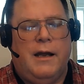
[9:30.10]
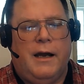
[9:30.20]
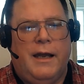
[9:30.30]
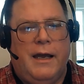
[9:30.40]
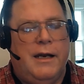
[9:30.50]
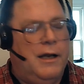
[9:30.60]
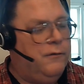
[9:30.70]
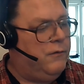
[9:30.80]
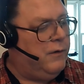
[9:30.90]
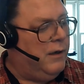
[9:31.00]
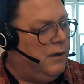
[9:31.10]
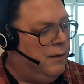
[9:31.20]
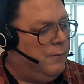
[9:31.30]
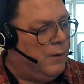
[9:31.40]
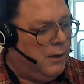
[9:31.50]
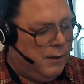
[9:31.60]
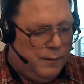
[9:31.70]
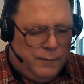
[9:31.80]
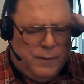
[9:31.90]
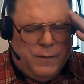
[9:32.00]
Again, it's
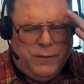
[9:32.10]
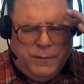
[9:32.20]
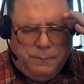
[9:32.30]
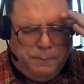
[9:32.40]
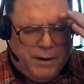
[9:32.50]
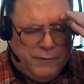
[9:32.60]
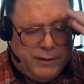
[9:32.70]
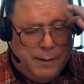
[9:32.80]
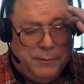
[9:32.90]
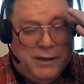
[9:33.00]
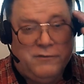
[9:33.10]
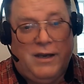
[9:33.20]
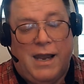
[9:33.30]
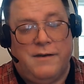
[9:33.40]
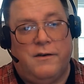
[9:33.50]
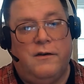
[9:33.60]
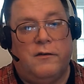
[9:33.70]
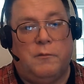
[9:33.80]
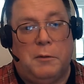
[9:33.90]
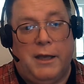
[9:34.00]
the parent company is Kent
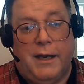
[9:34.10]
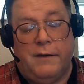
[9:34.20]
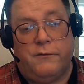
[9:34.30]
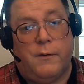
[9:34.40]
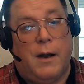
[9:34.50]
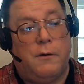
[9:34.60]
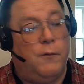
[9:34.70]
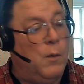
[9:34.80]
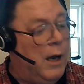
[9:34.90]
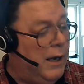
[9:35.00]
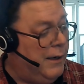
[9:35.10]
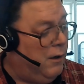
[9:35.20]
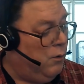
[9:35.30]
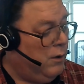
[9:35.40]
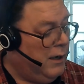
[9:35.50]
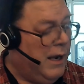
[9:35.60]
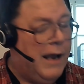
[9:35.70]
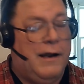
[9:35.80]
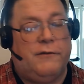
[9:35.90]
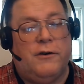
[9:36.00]
Displays. They're out of Ohio,
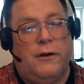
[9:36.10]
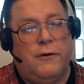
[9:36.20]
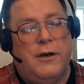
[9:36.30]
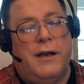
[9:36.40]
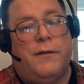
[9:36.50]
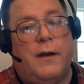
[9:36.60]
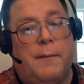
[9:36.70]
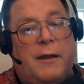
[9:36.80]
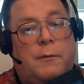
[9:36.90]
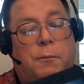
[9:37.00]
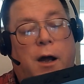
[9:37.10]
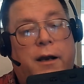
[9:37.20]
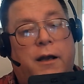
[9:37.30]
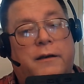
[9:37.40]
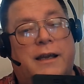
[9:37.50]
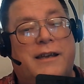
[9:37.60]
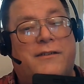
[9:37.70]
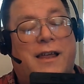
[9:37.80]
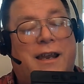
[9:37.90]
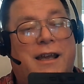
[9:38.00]
and that's another neat thing about the product,
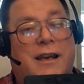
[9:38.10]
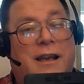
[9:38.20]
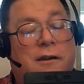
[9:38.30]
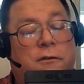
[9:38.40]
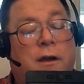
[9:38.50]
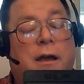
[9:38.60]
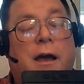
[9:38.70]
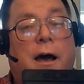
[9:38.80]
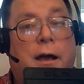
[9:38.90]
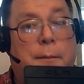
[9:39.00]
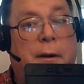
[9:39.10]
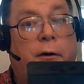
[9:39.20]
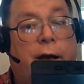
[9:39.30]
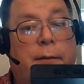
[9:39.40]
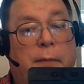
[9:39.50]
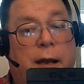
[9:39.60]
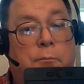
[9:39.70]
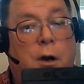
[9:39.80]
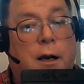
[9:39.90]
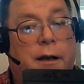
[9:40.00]
is that it is an
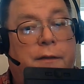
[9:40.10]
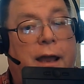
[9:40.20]
American-made product.